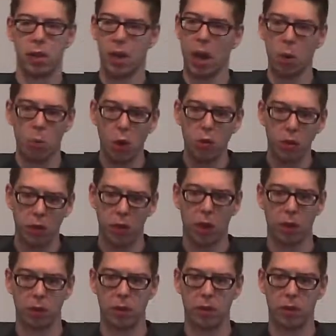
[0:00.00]
most of
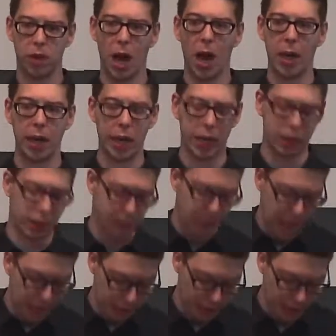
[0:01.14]
those have died in the
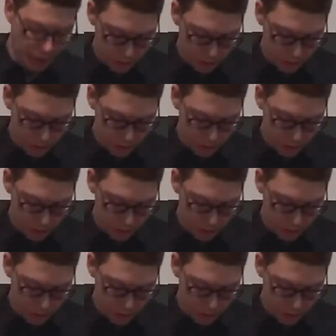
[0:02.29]
melee.